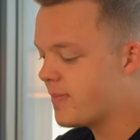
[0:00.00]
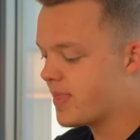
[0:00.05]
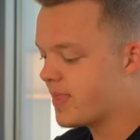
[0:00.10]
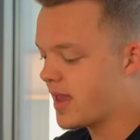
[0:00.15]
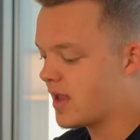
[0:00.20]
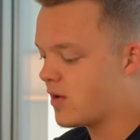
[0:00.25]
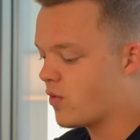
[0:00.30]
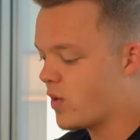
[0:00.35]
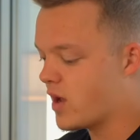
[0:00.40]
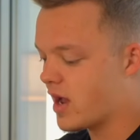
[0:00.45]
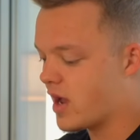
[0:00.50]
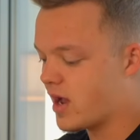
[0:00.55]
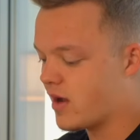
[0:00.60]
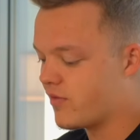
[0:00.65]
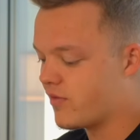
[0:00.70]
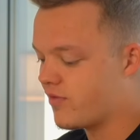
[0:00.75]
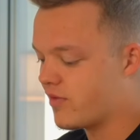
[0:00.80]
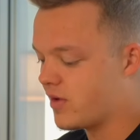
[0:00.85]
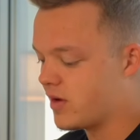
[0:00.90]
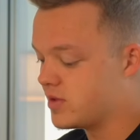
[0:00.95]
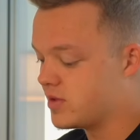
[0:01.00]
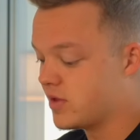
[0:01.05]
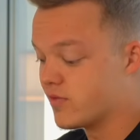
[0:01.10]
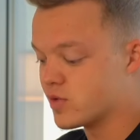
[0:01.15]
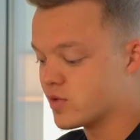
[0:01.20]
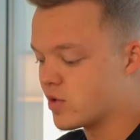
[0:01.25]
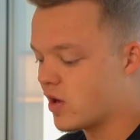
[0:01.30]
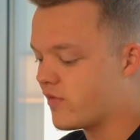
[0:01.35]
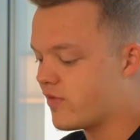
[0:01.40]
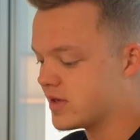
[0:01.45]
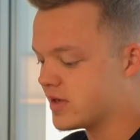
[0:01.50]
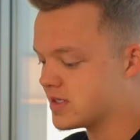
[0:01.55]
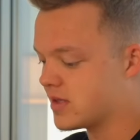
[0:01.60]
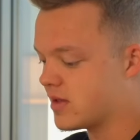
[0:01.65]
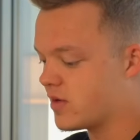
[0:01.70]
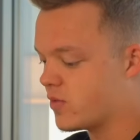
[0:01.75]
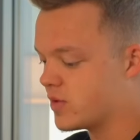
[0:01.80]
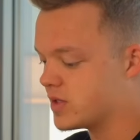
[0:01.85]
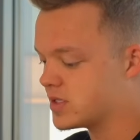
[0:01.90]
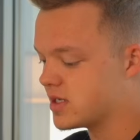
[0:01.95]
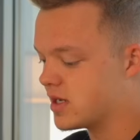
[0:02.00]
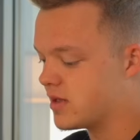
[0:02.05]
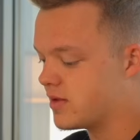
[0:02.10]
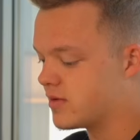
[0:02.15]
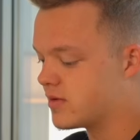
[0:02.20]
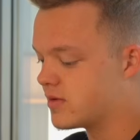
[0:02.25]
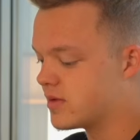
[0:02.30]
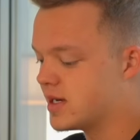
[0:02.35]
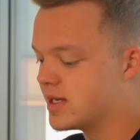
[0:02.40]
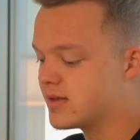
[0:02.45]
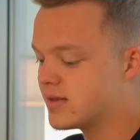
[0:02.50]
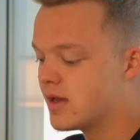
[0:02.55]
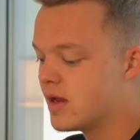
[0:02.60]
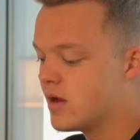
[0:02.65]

And we have different offers that we sell, right?